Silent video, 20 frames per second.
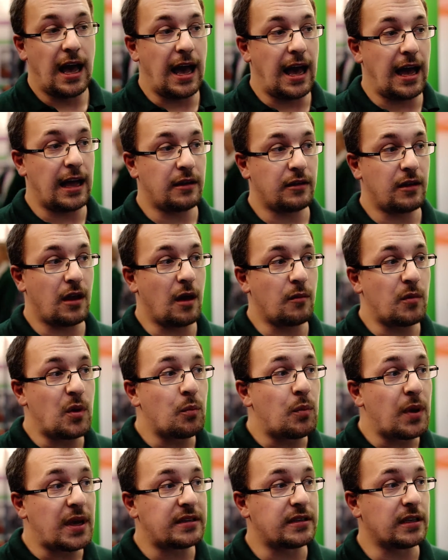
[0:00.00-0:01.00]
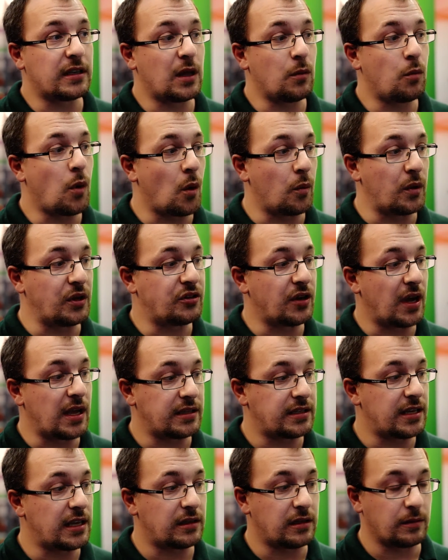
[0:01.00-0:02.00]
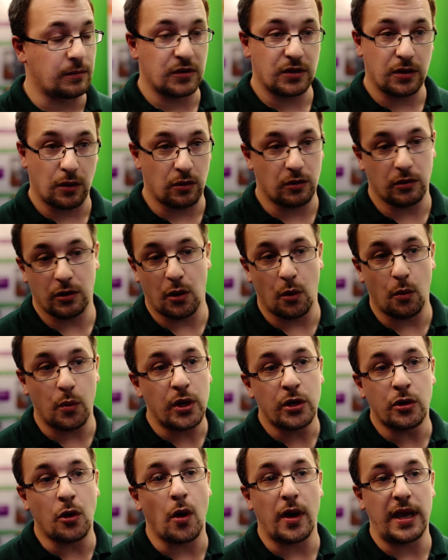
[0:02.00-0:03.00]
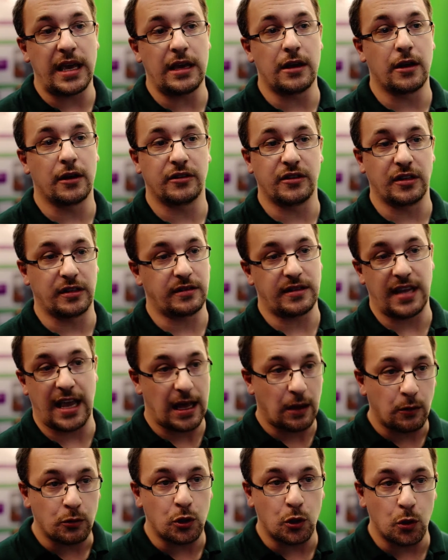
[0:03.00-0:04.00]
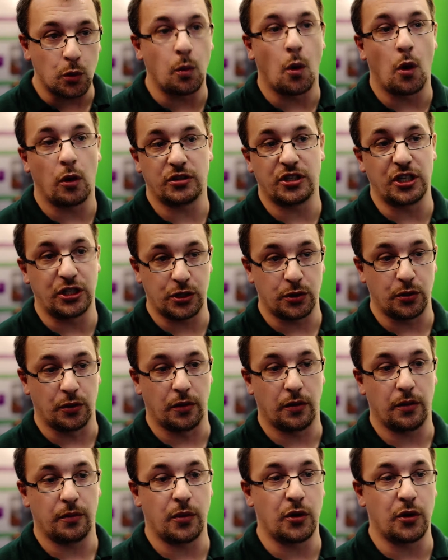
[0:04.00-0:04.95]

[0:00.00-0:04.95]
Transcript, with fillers: And I mean, basically, what we try and say to them is, look, you know, we're not here to tell you what to do.